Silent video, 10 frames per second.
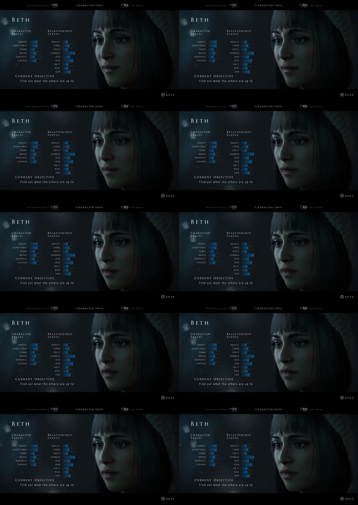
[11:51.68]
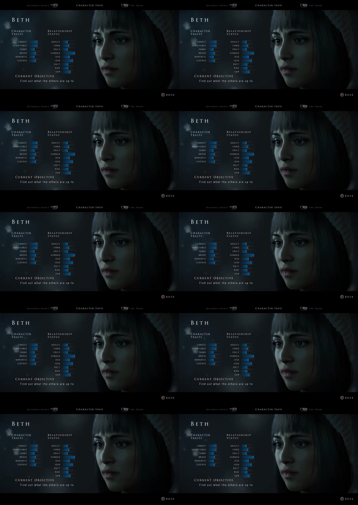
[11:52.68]

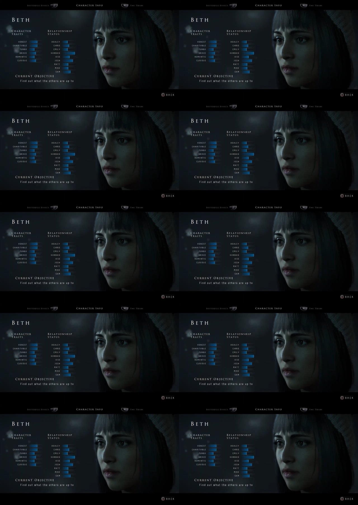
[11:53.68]
Nothing is said.